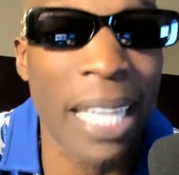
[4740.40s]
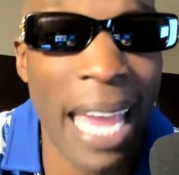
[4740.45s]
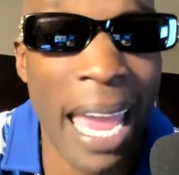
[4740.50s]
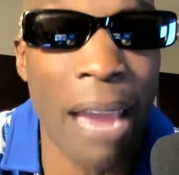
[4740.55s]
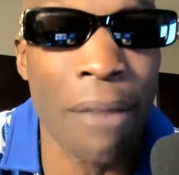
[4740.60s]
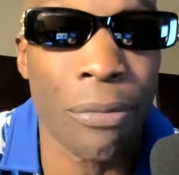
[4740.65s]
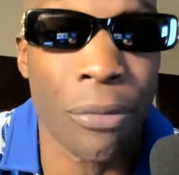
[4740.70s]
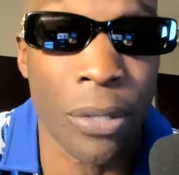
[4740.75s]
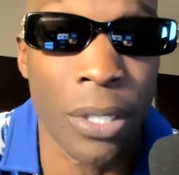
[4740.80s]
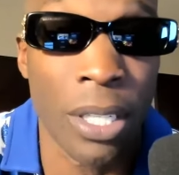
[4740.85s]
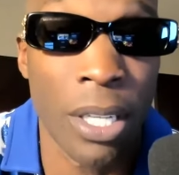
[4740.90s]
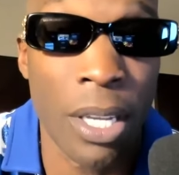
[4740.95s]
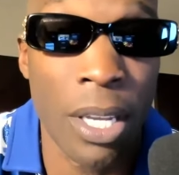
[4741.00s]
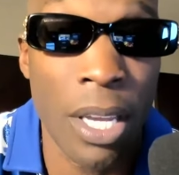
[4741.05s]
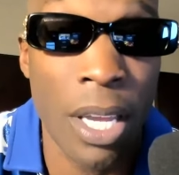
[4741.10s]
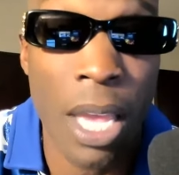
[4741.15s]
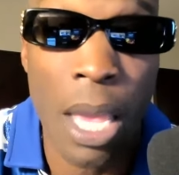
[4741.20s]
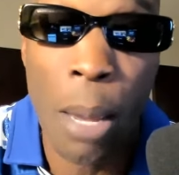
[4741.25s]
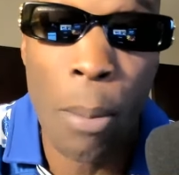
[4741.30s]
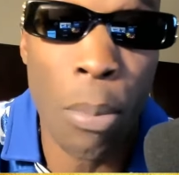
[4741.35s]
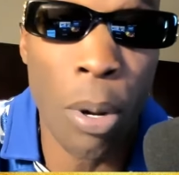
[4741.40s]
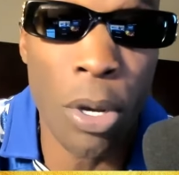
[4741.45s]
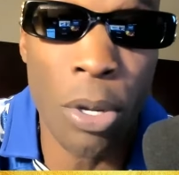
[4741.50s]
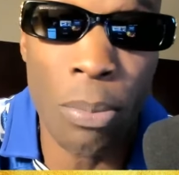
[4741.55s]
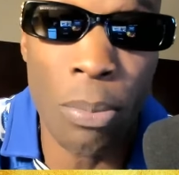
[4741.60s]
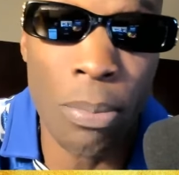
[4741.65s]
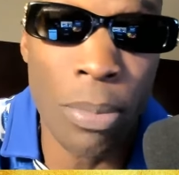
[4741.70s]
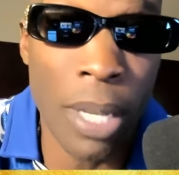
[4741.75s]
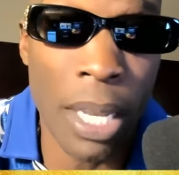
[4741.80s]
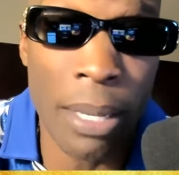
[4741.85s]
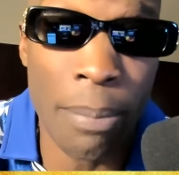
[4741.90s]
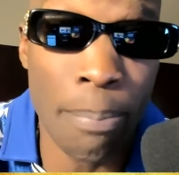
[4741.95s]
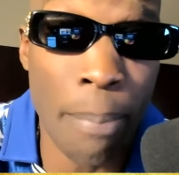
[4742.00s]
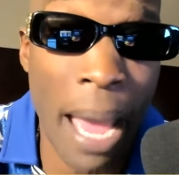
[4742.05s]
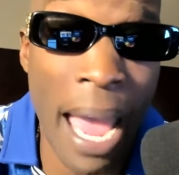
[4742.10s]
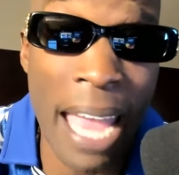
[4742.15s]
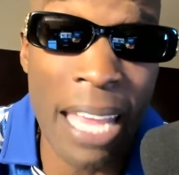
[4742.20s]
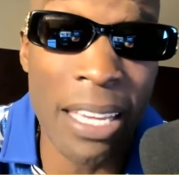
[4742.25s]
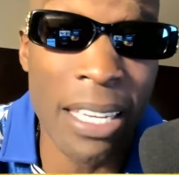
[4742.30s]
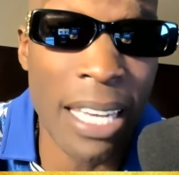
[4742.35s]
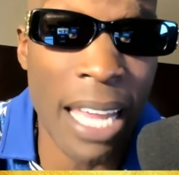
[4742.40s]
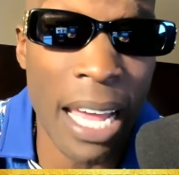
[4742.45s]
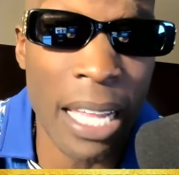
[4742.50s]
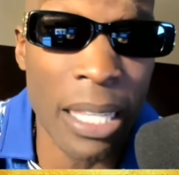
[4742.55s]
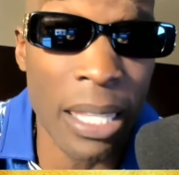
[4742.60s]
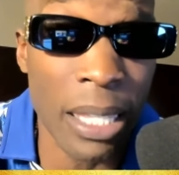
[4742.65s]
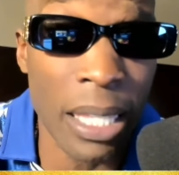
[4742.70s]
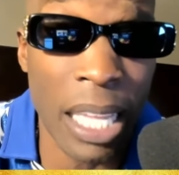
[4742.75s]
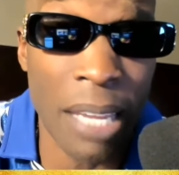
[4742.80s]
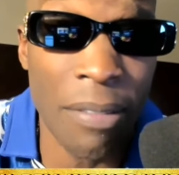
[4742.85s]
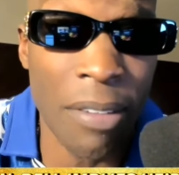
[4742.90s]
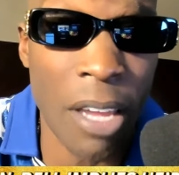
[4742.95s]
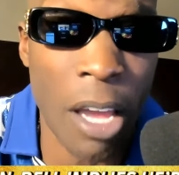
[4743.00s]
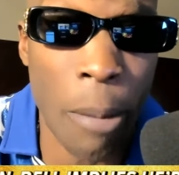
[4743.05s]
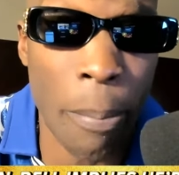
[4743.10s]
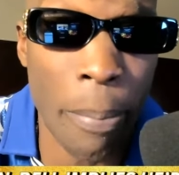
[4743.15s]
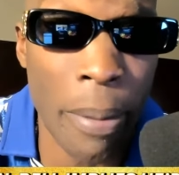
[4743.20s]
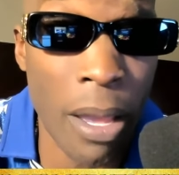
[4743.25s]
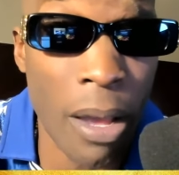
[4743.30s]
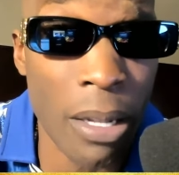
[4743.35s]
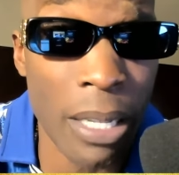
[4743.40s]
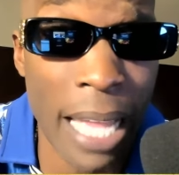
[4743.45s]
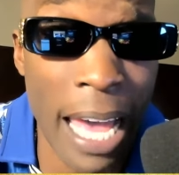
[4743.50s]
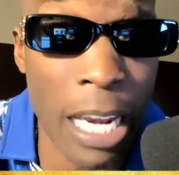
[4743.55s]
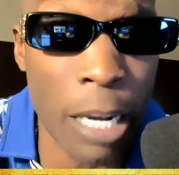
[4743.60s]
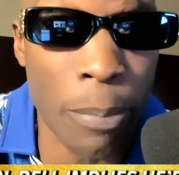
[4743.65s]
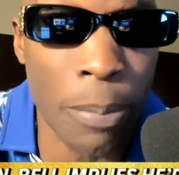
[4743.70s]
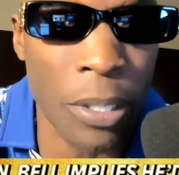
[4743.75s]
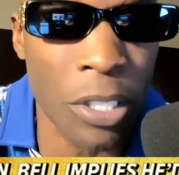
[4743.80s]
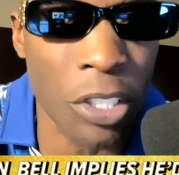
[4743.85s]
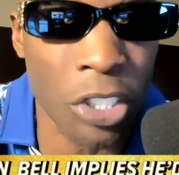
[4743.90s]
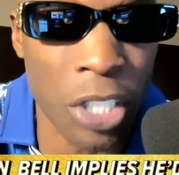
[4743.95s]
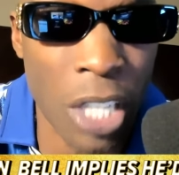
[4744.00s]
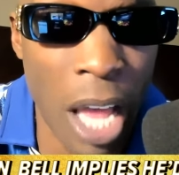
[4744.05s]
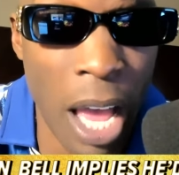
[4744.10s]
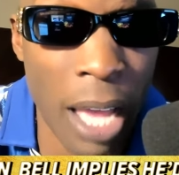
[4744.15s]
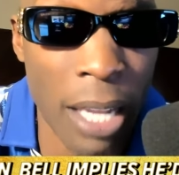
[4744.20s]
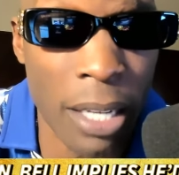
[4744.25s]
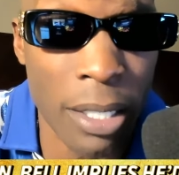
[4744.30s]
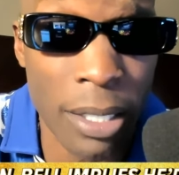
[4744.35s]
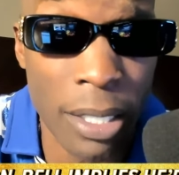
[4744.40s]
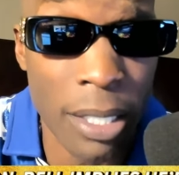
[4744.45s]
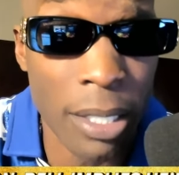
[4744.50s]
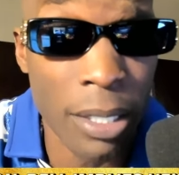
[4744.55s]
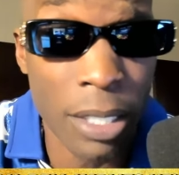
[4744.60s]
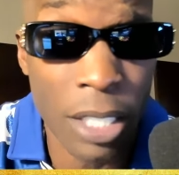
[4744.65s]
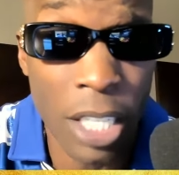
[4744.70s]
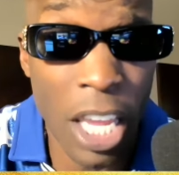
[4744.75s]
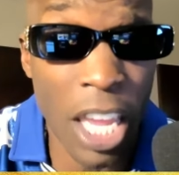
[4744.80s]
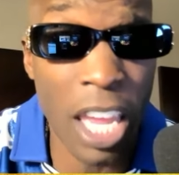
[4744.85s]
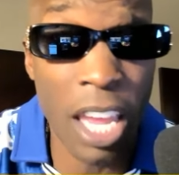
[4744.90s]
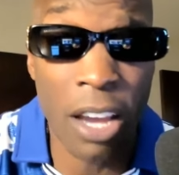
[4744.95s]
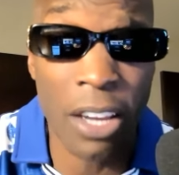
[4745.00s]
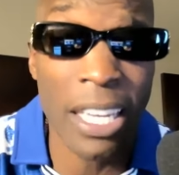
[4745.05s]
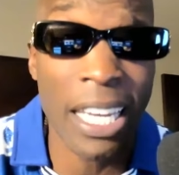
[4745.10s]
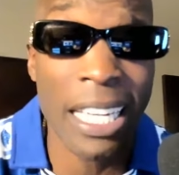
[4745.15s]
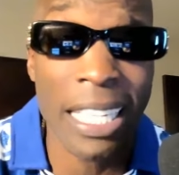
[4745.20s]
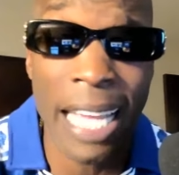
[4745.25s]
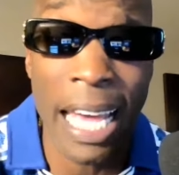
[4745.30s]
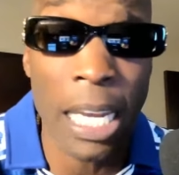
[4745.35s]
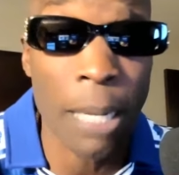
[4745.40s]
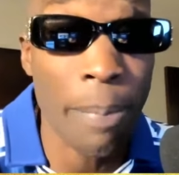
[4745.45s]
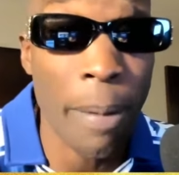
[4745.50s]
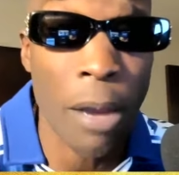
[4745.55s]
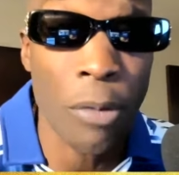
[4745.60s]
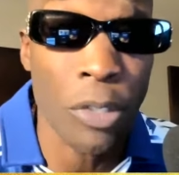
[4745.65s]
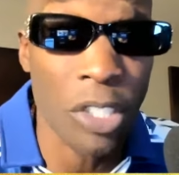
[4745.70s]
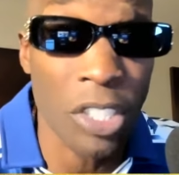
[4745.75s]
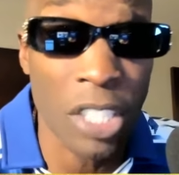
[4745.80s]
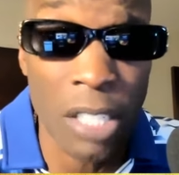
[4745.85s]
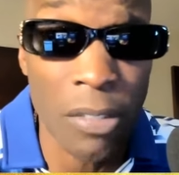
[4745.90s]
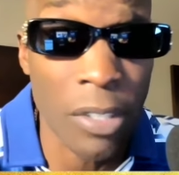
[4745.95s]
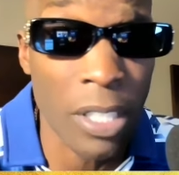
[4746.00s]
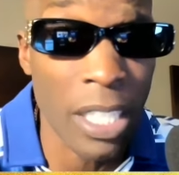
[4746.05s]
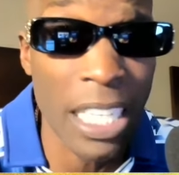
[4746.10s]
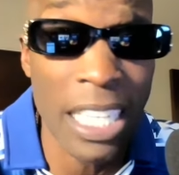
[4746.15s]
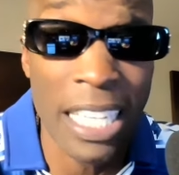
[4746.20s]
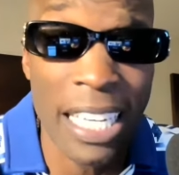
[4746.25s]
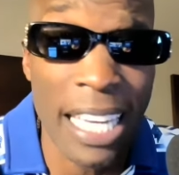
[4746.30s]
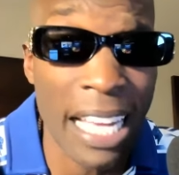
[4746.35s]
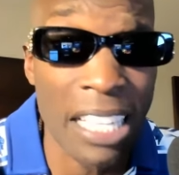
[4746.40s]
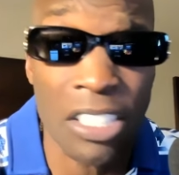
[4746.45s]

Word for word: McCaffrey. But mind you now, Le'Veon Bell line up at the slot. Hell, no, he can line he up. Used used to be able to